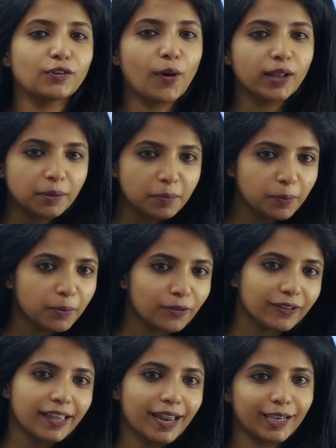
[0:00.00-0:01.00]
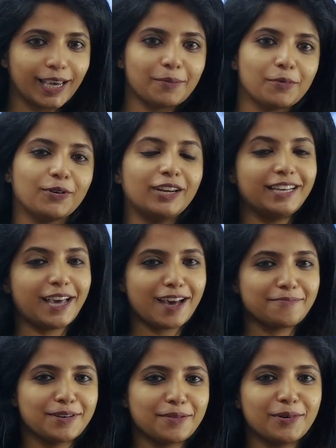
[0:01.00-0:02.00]
So all the people over there can be really
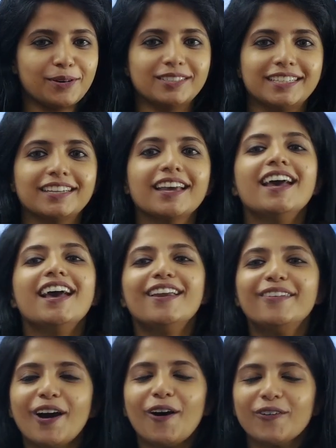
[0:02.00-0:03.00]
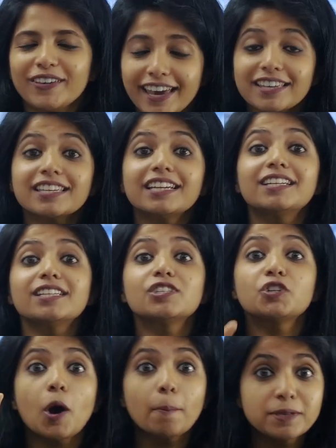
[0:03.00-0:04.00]
happy about it. Now, yes, it is
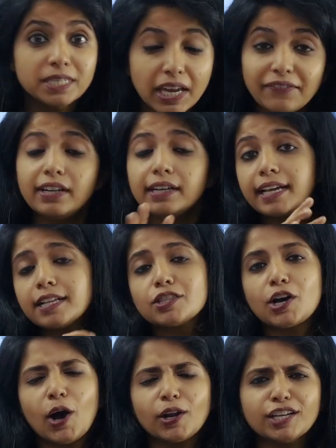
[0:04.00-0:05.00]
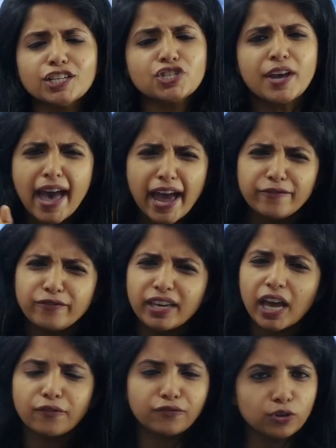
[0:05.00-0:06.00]
top 17th college and
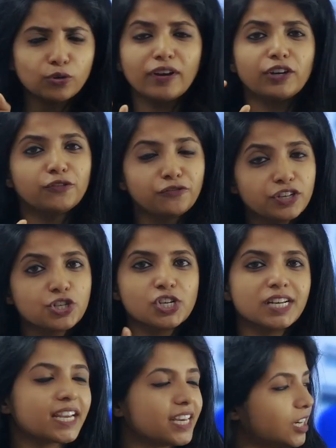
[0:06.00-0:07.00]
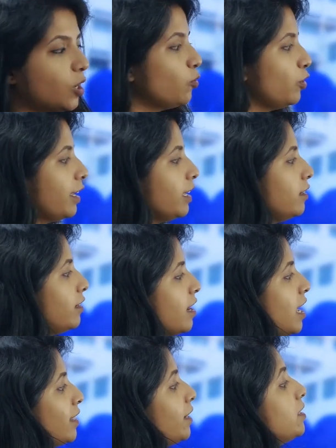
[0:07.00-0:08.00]
we have few official data over here.
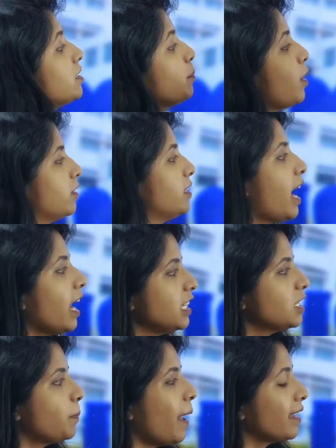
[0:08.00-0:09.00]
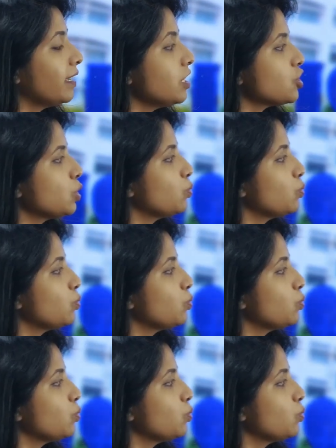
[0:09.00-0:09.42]
That is about the highest package.